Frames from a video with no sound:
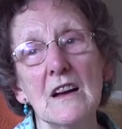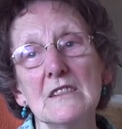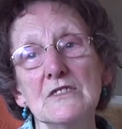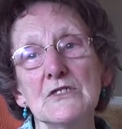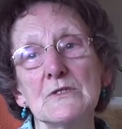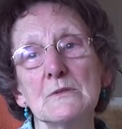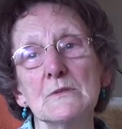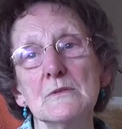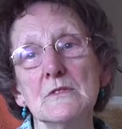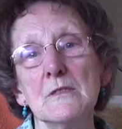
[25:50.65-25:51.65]
and
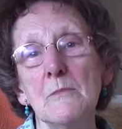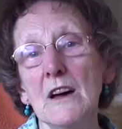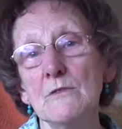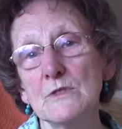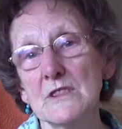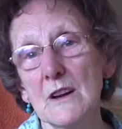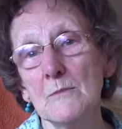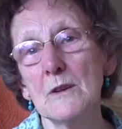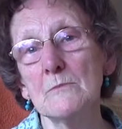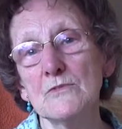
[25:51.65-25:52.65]
so the man would
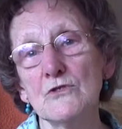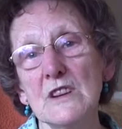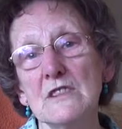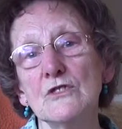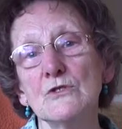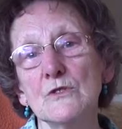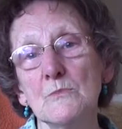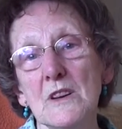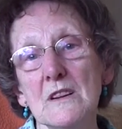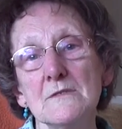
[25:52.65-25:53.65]
come up, ring the
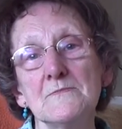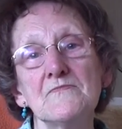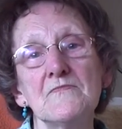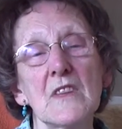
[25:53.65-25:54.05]
doorbell,